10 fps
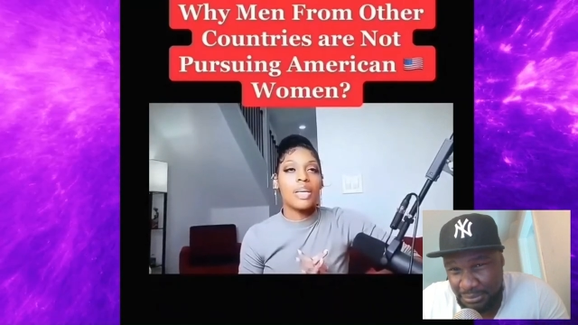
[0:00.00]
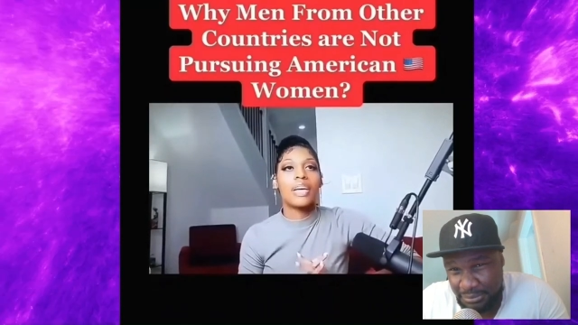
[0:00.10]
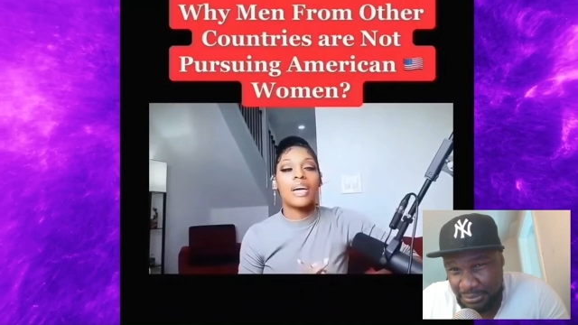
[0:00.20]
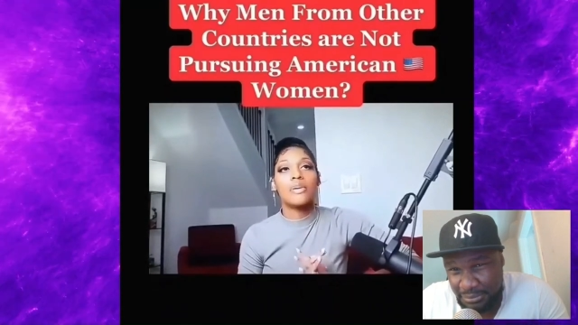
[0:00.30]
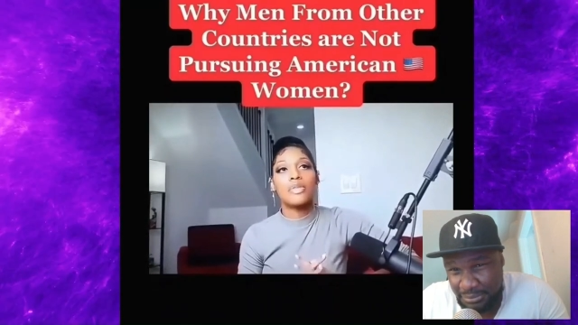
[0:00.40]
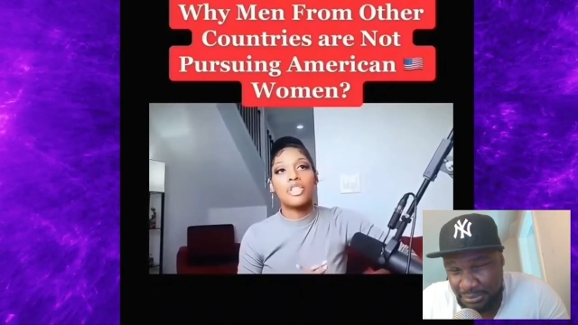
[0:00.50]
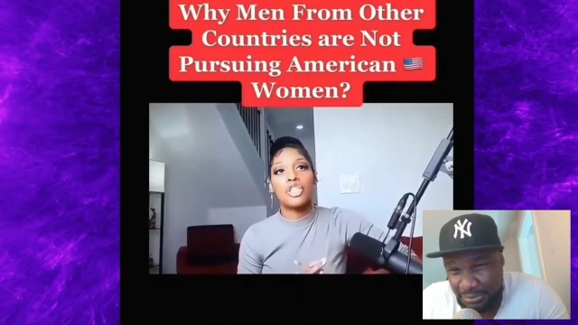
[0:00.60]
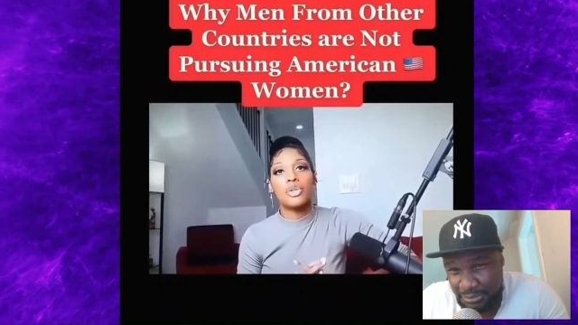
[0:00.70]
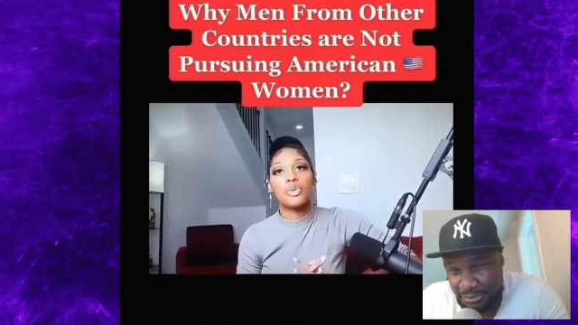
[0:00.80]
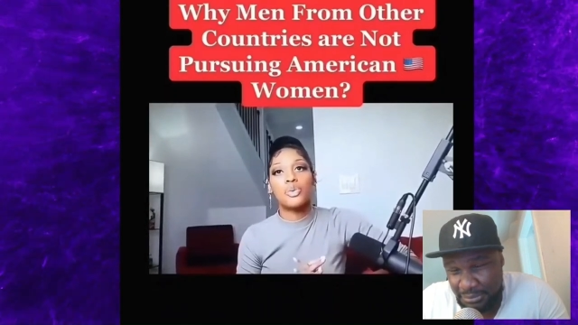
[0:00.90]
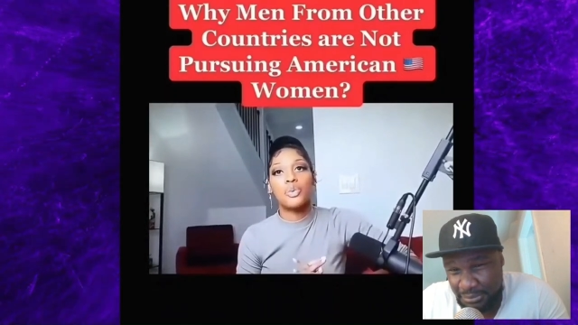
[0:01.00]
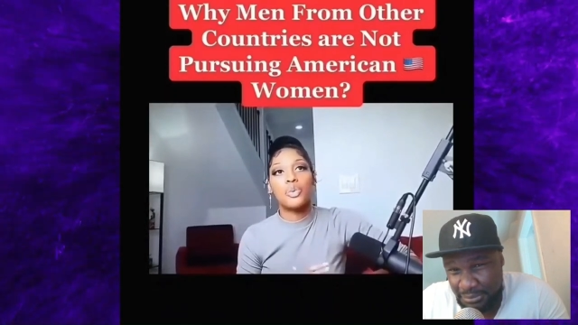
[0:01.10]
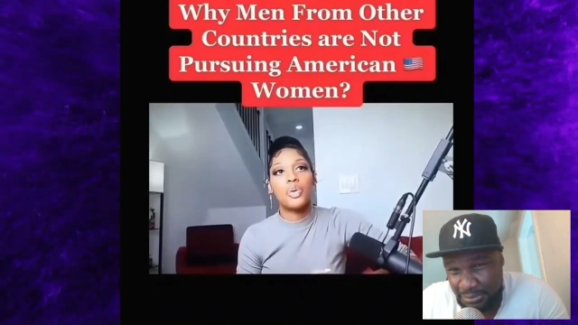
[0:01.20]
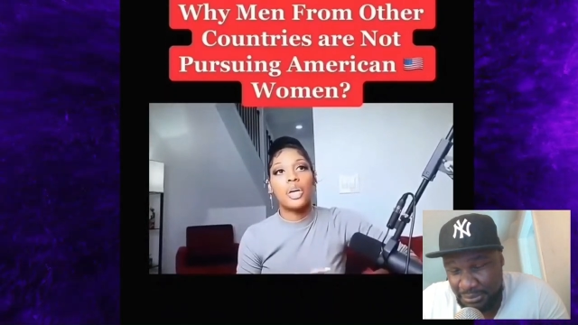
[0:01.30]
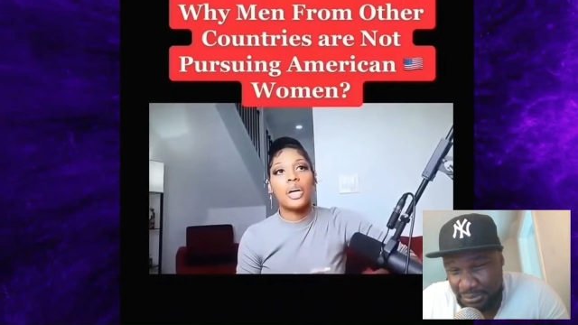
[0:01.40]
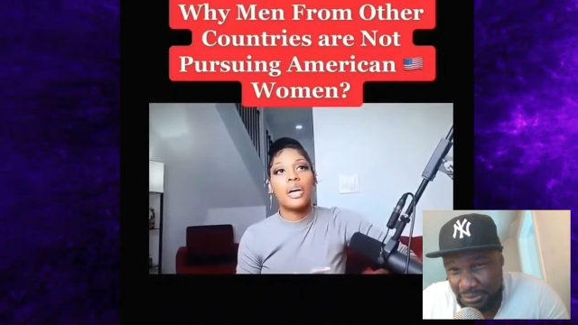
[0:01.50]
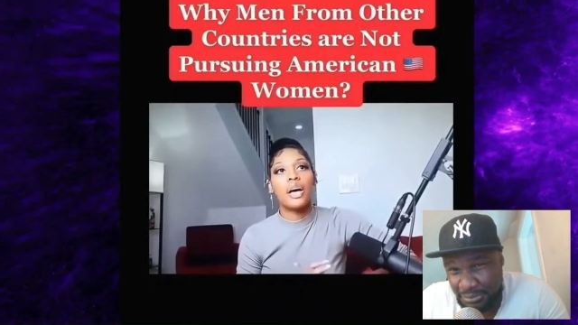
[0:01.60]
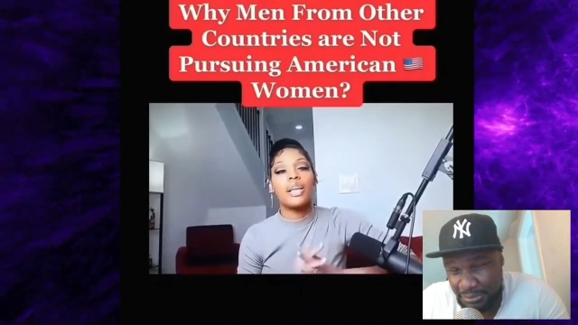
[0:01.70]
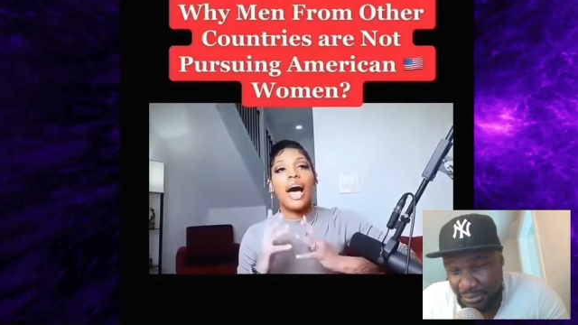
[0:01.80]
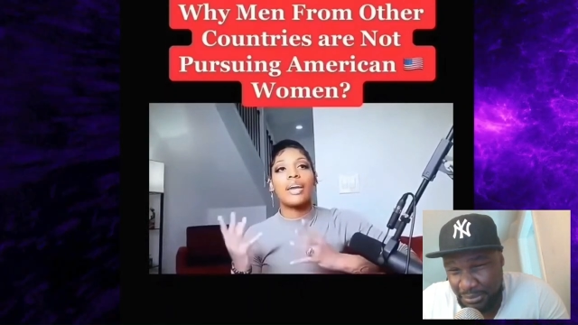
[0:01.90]
Speaker 1: when it comes to
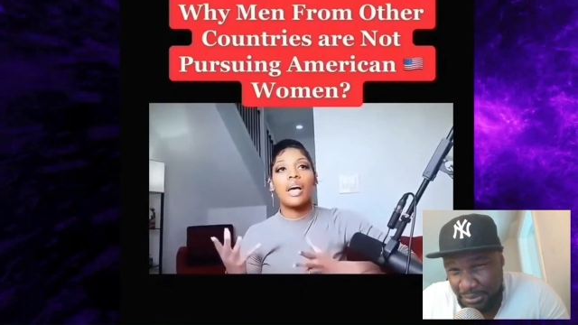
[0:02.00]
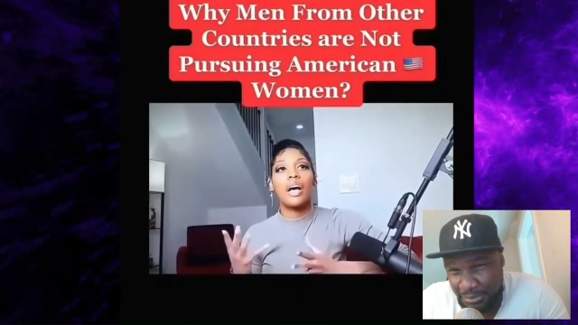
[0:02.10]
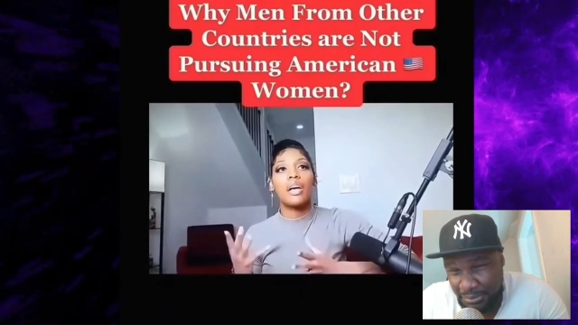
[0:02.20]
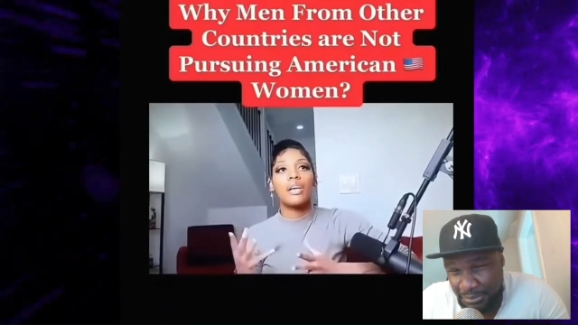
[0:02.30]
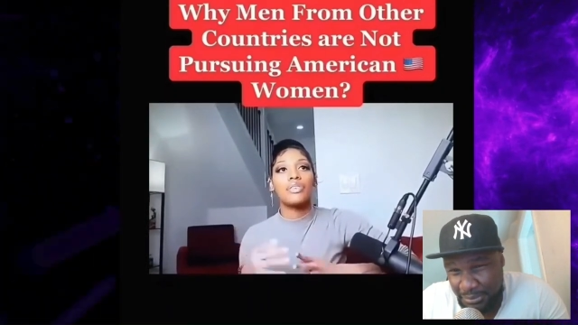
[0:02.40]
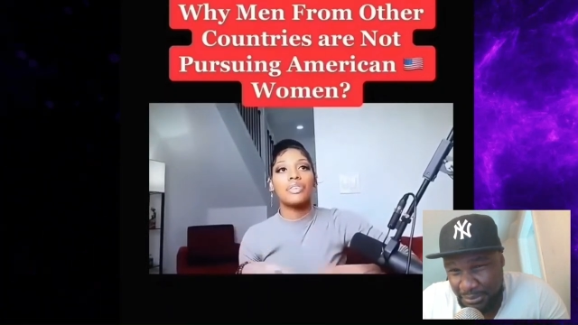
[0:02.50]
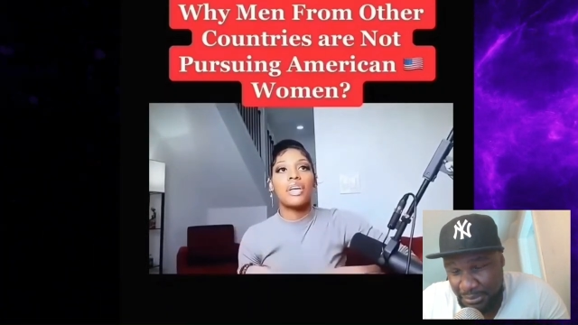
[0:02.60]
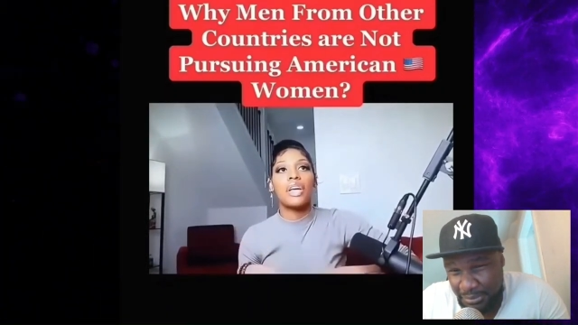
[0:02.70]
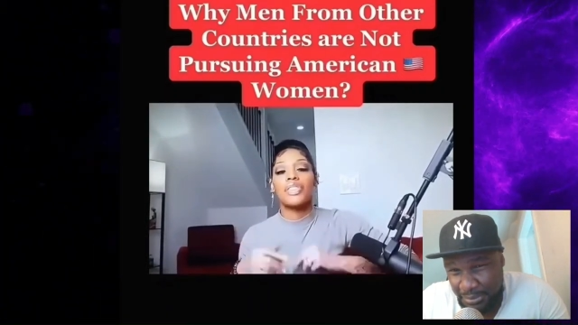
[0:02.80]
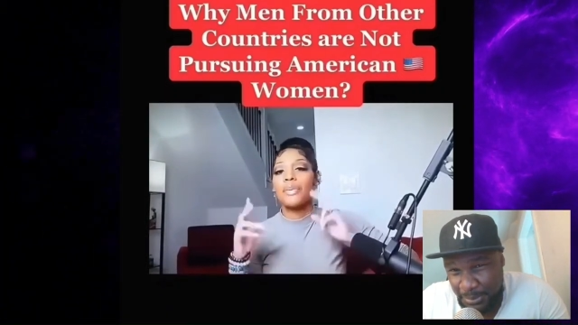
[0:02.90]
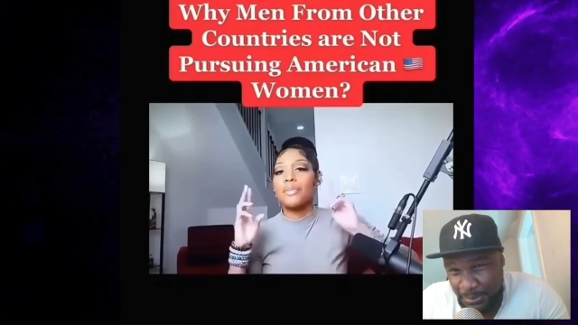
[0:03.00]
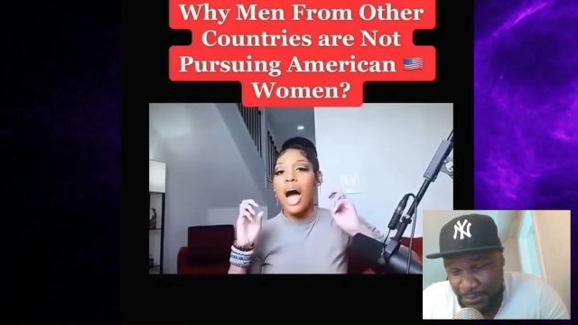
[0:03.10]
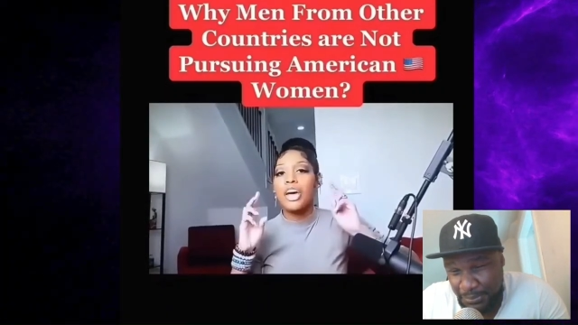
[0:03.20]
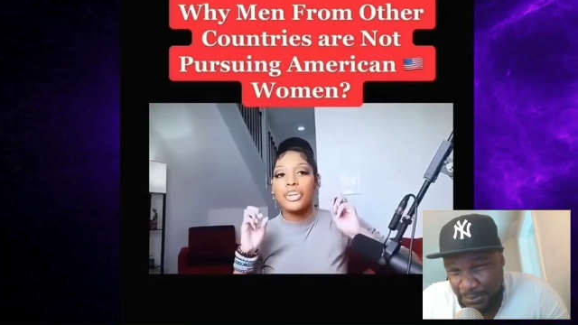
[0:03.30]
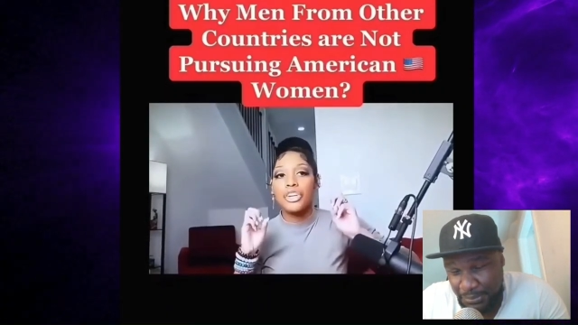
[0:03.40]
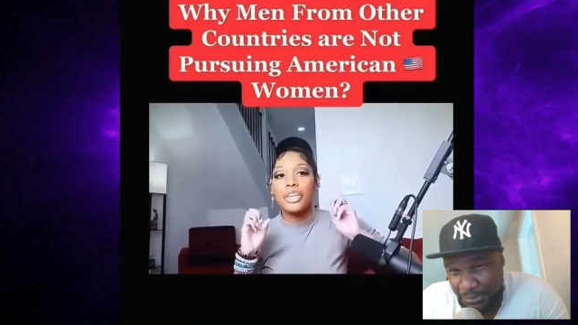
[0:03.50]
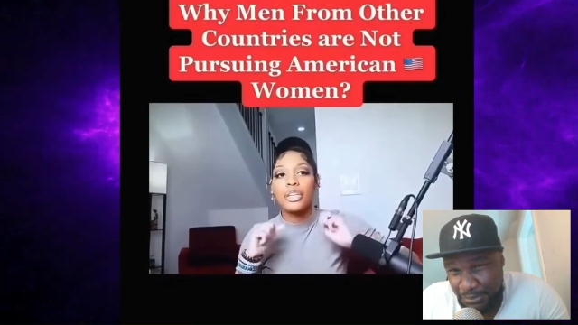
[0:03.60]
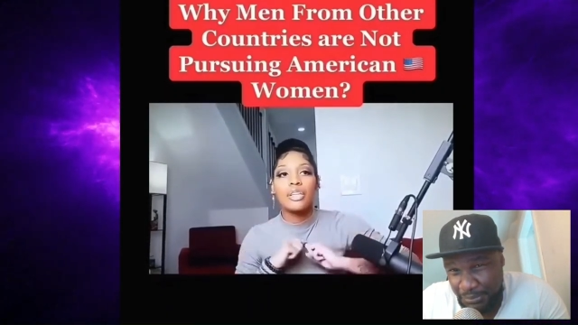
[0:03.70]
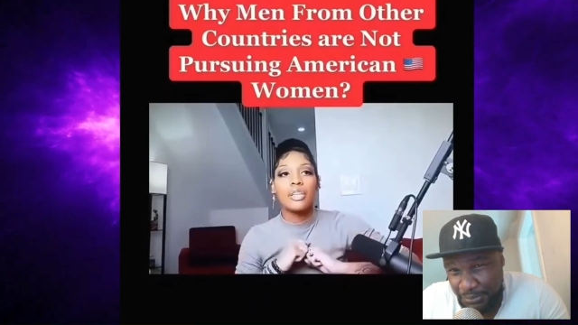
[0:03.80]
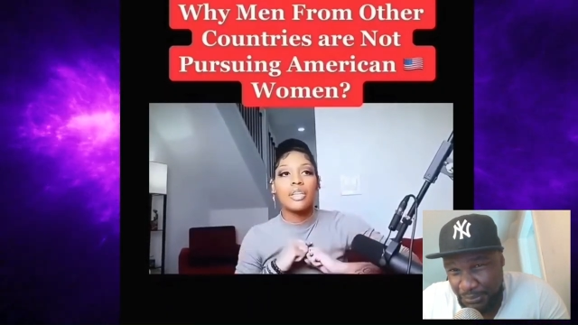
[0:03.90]
a lot of the modern